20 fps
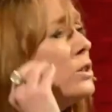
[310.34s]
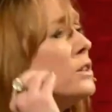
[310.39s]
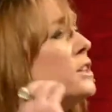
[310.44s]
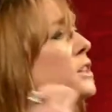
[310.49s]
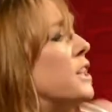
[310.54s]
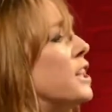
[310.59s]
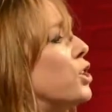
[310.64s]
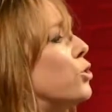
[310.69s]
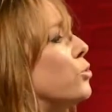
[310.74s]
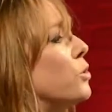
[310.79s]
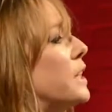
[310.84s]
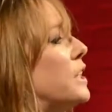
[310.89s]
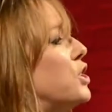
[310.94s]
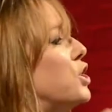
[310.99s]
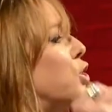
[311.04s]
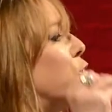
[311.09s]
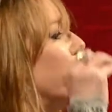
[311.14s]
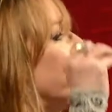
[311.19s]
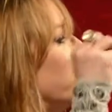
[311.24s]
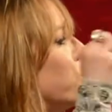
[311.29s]
Literally
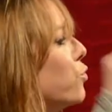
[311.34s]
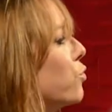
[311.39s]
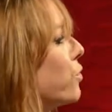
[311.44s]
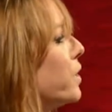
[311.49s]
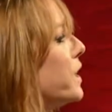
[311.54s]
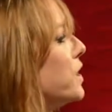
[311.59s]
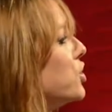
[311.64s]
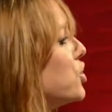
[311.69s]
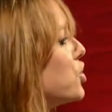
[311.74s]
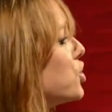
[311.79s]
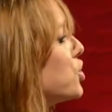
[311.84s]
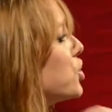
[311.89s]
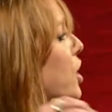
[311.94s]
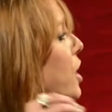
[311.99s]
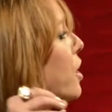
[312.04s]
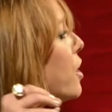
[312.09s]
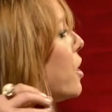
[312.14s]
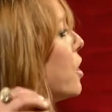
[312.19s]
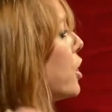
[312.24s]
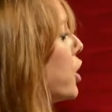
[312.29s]
to enrich
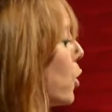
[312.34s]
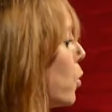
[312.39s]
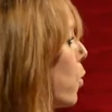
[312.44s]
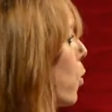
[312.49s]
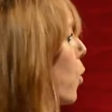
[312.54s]
the